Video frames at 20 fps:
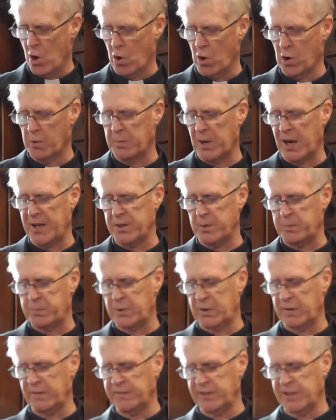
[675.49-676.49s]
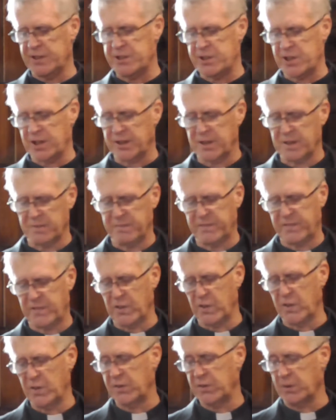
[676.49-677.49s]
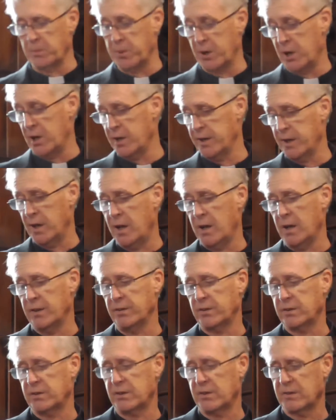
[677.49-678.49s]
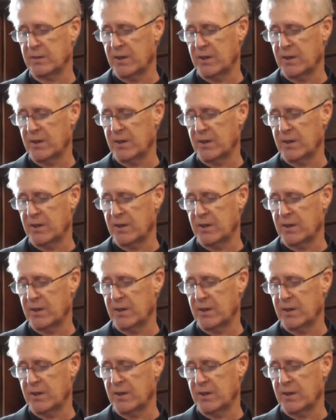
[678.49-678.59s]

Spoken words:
or by the privilege it confers upon us.